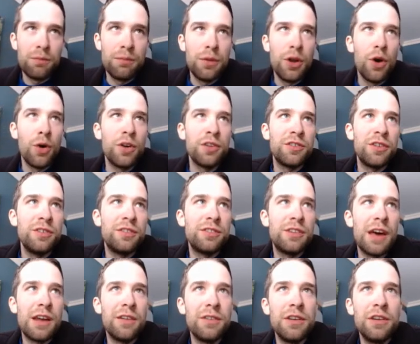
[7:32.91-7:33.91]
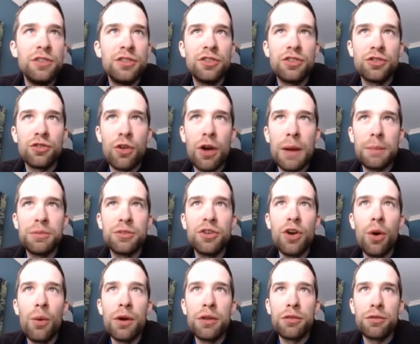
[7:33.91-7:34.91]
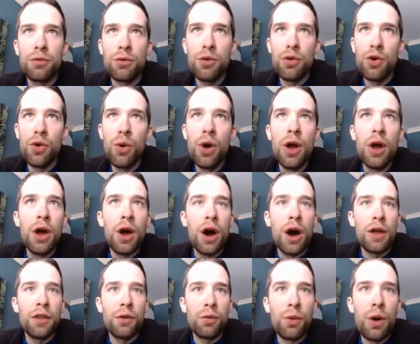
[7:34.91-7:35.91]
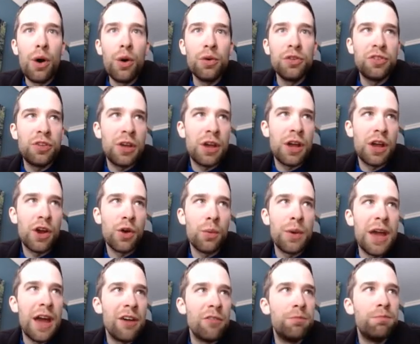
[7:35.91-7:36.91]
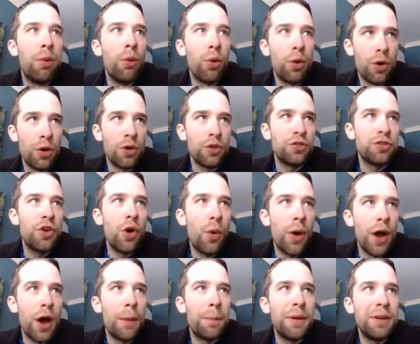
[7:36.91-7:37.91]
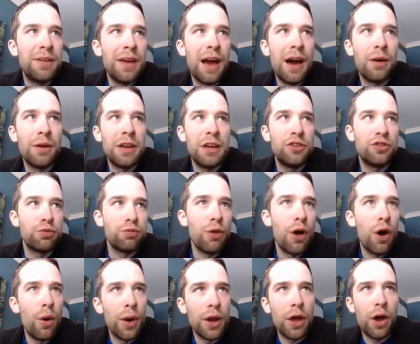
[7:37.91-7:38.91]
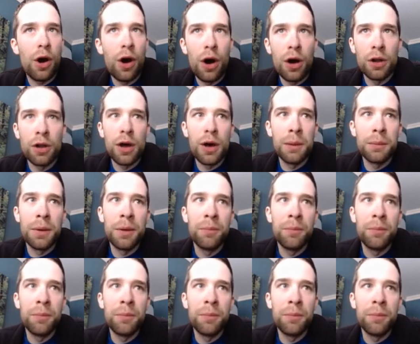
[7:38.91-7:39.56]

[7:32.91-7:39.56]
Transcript: Notice instead of these stripes going through the rows here, we have borders going up and down each row and column.